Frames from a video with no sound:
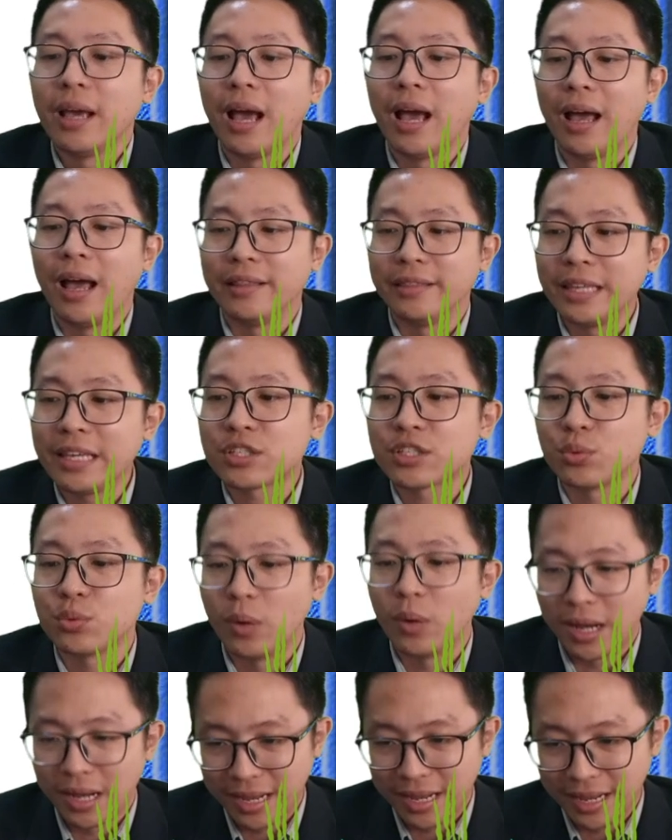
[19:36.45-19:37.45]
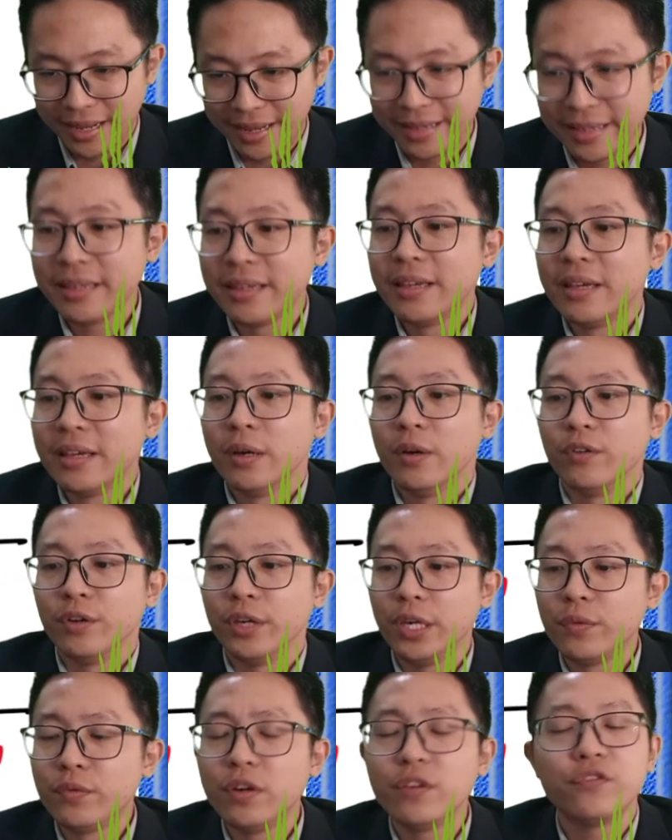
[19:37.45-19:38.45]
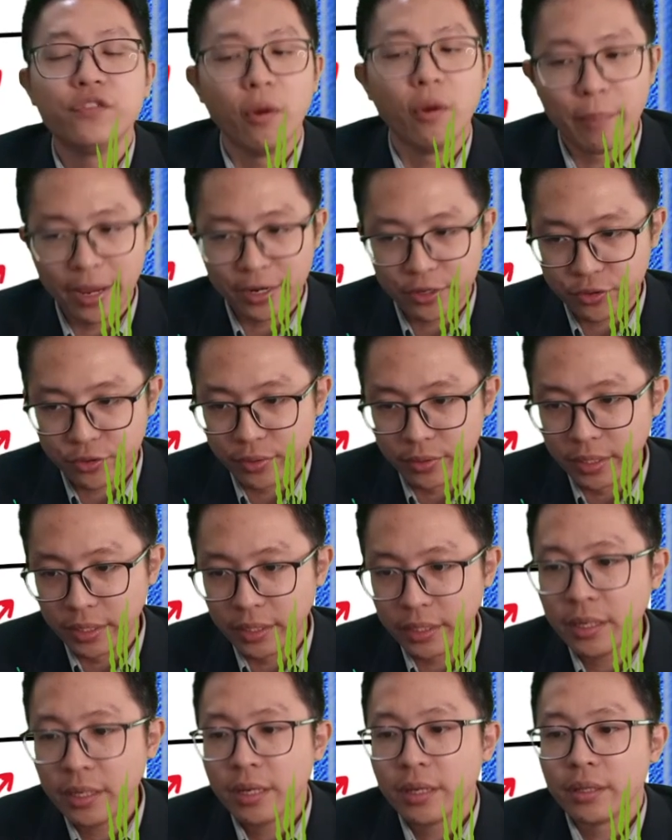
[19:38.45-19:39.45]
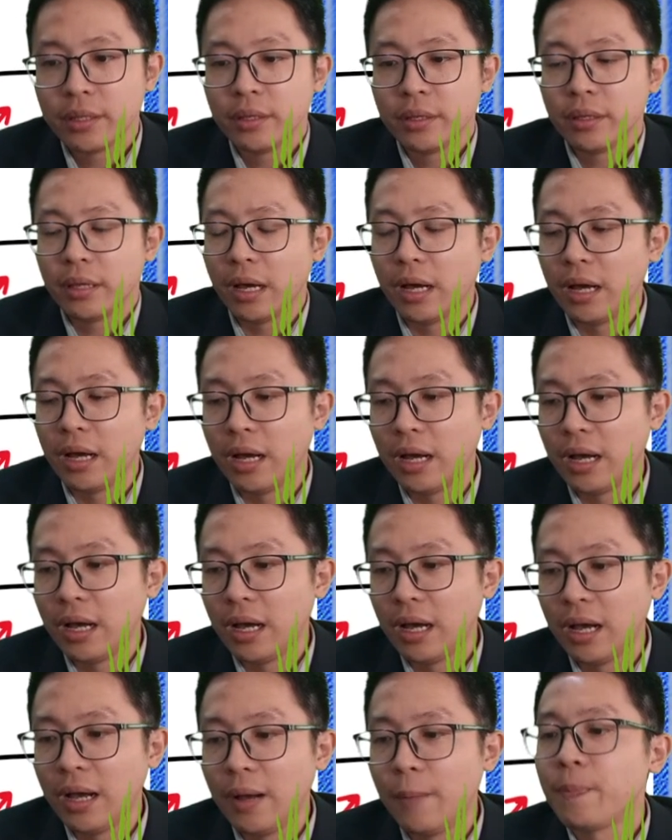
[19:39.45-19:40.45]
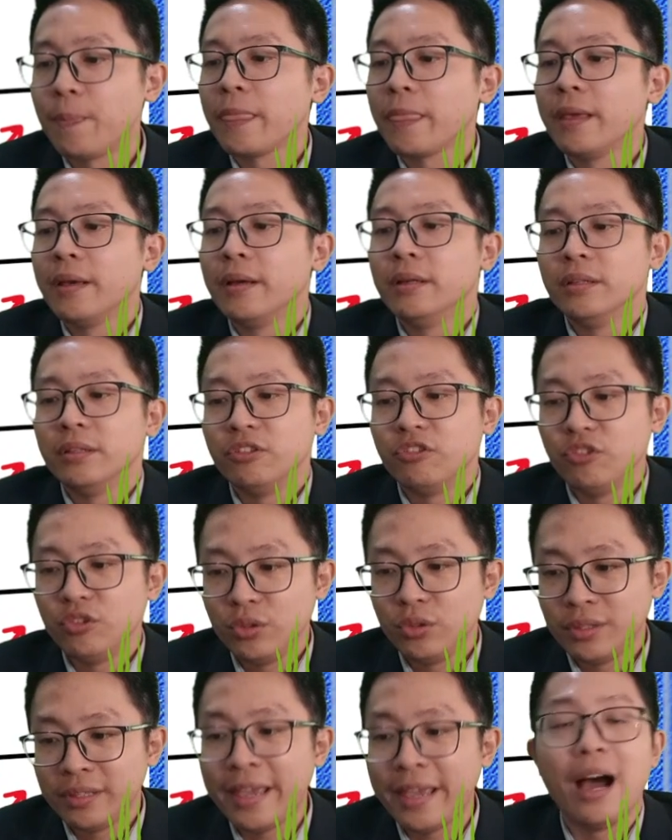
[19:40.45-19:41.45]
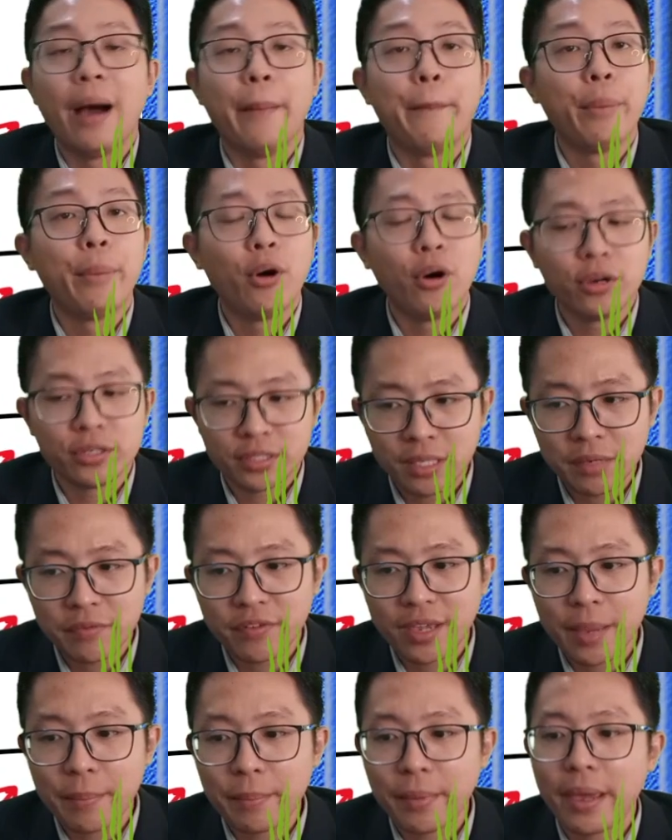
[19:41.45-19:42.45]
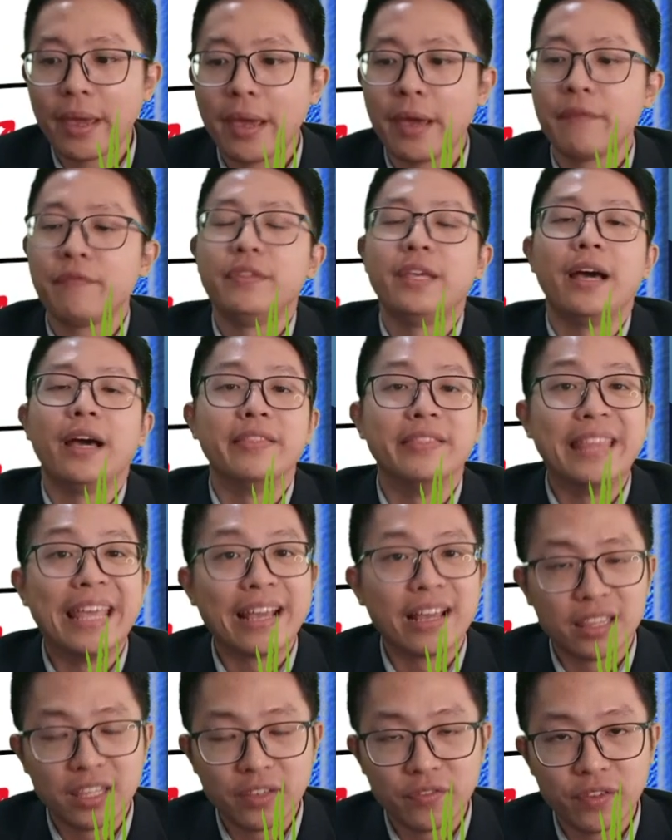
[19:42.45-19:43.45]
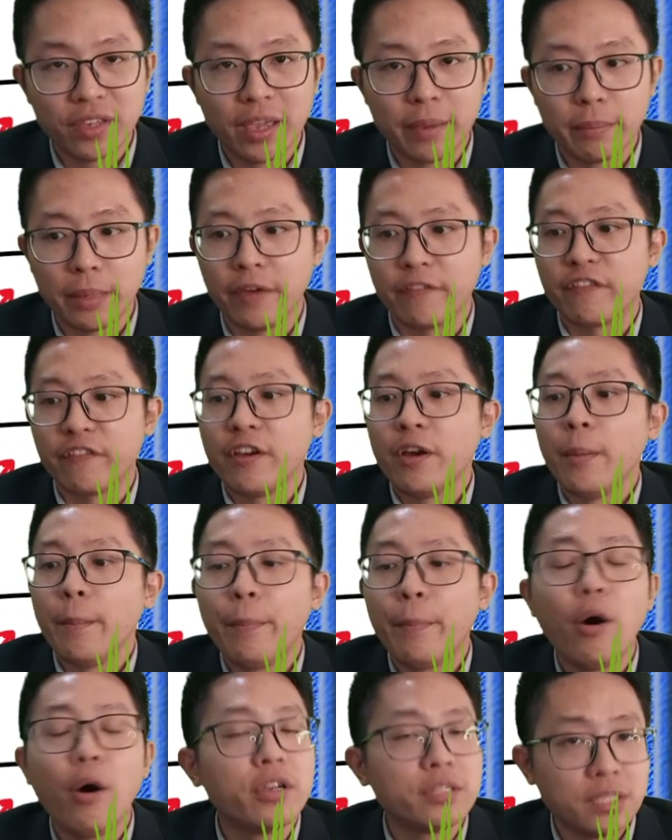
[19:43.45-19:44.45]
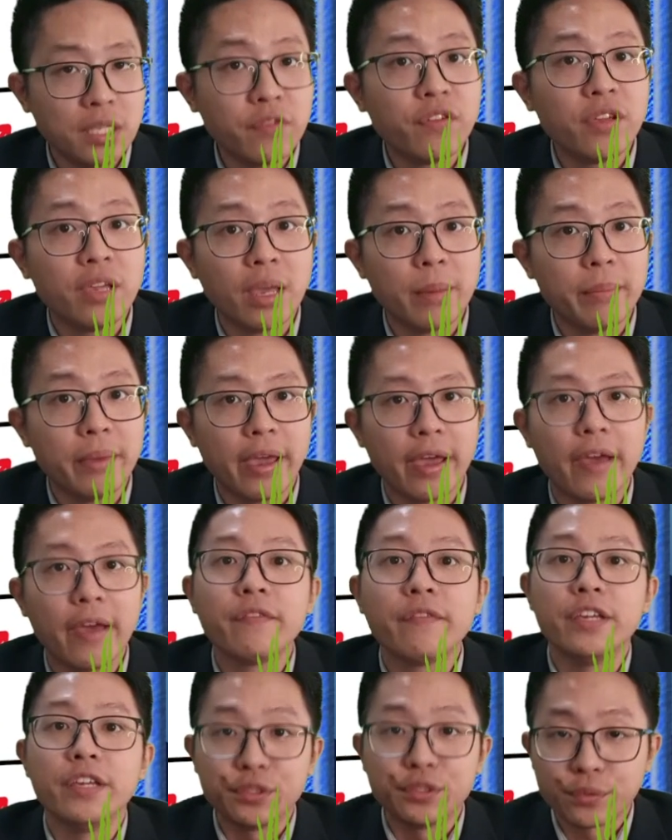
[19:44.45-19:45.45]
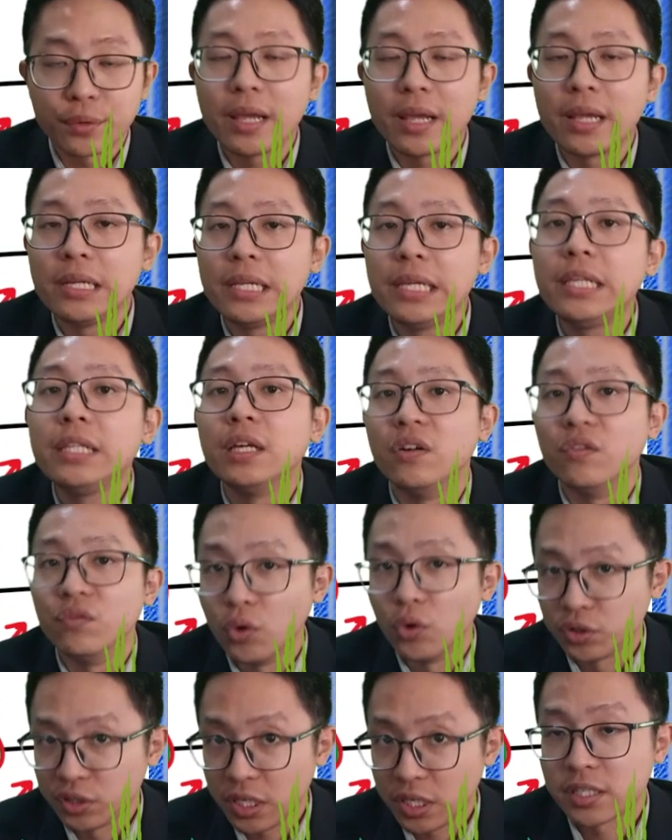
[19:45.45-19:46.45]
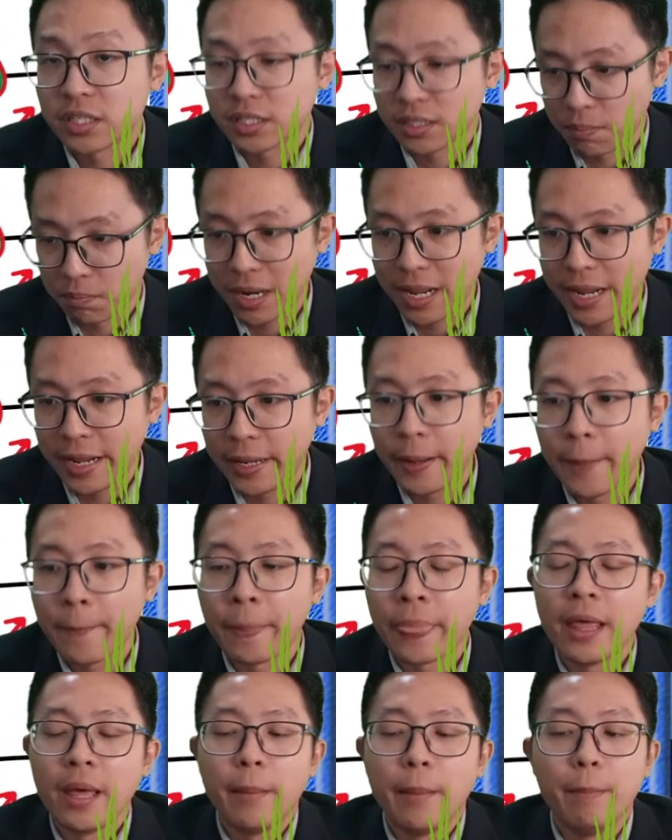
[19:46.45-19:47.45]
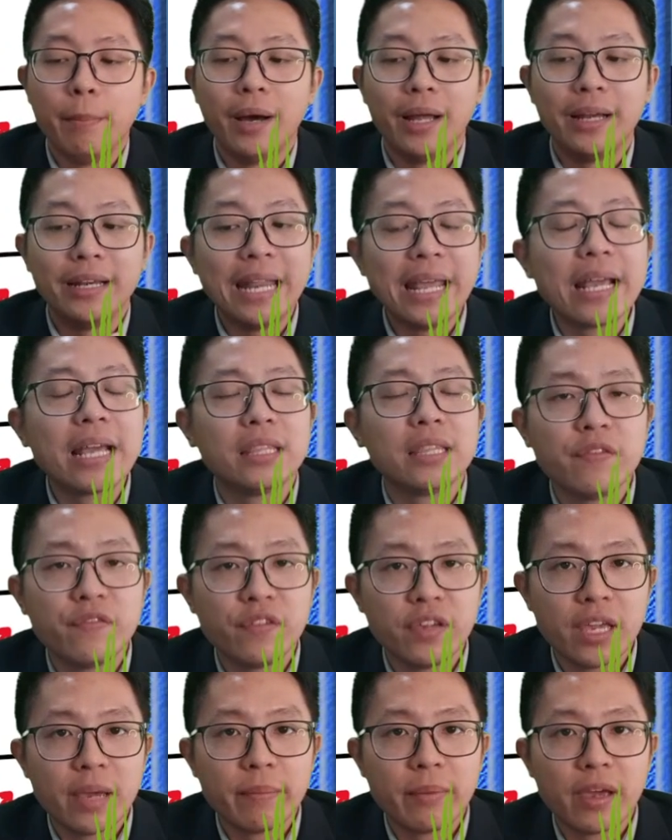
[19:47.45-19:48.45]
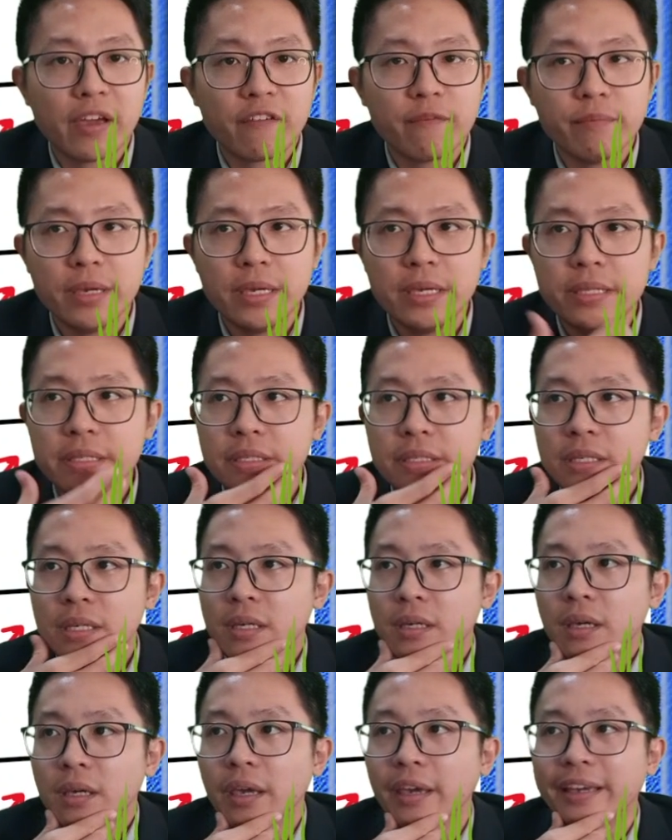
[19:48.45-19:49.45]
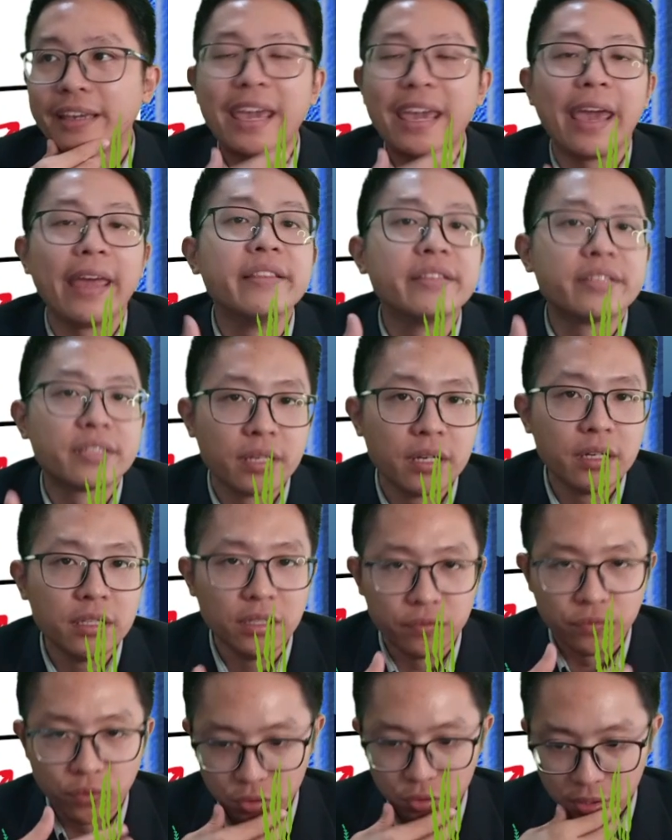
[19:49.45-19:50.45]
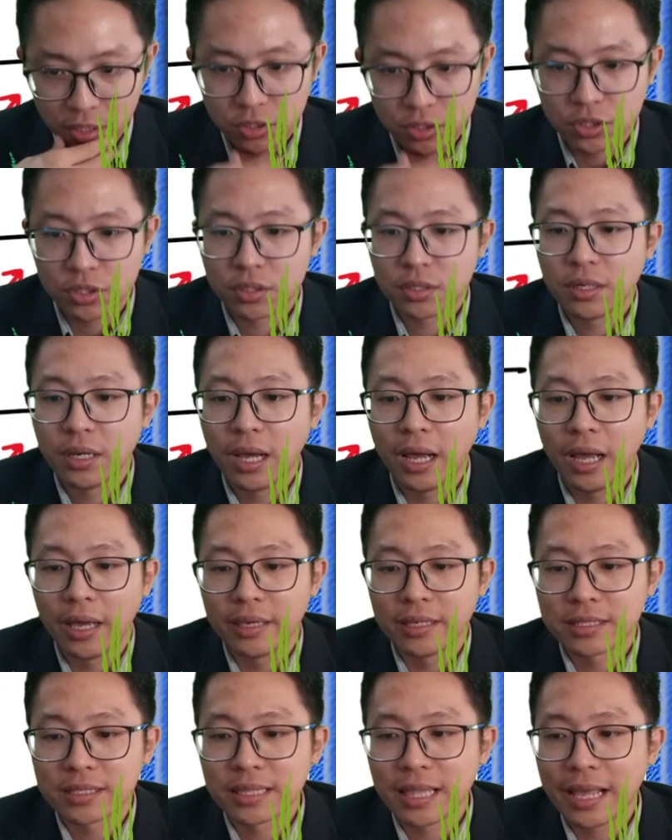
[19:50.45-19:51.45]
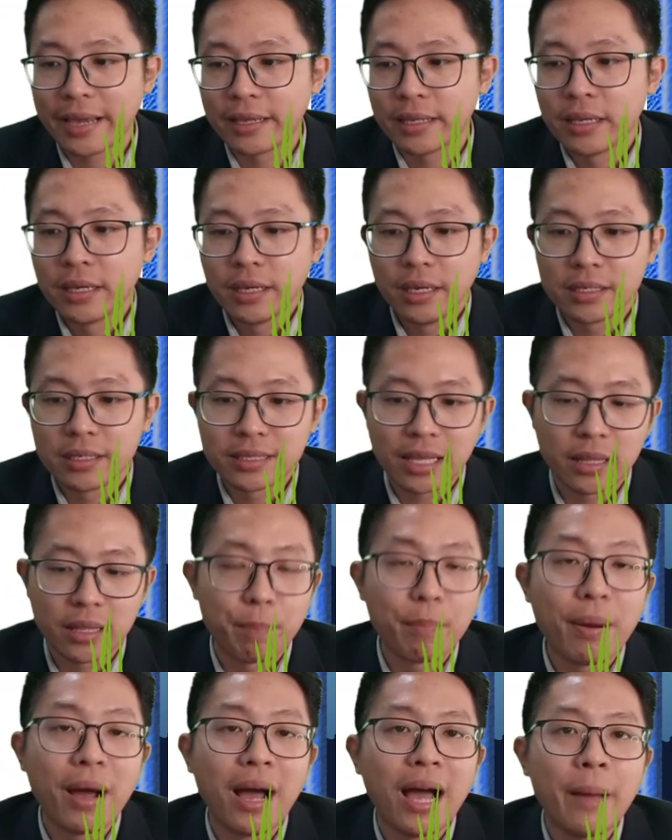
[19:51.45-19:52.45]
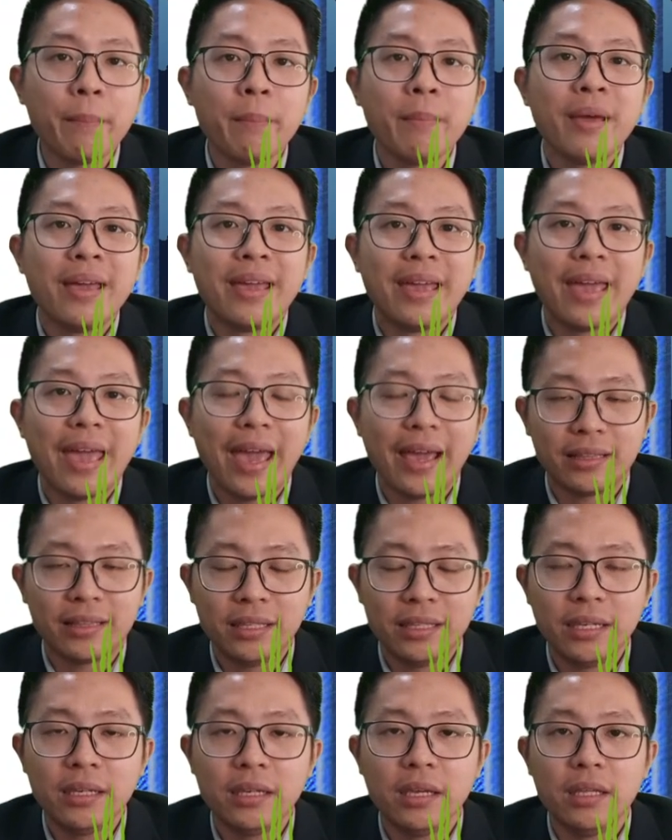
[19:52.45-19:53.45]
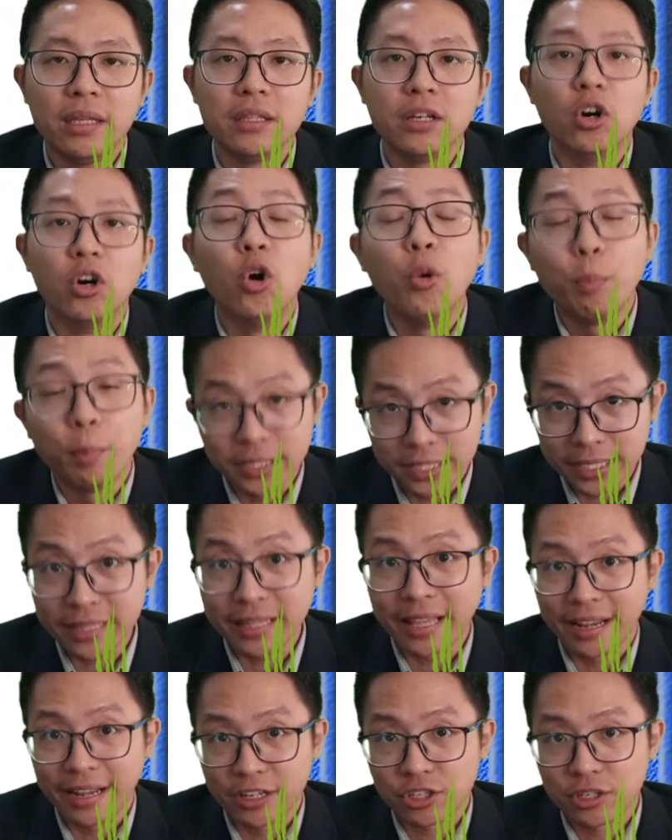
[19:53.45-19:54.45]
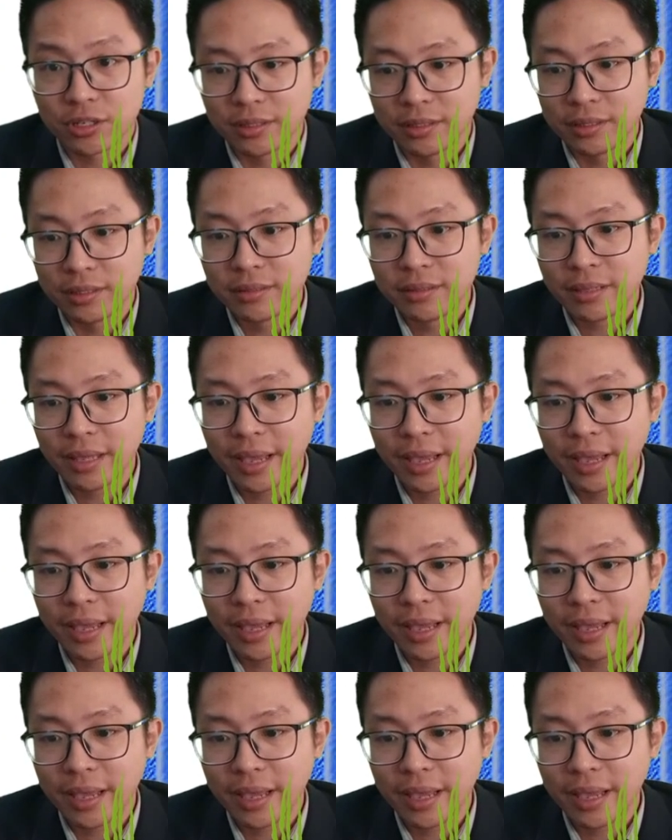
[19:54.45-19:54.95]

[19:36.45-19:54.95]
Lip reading: That's why even for battery, there are positive EMF, there are negative EMF. Positive EMF is really the voltage supply, but negative EMF means it cancel the voltage. It's like the pump acting in the opposite direction.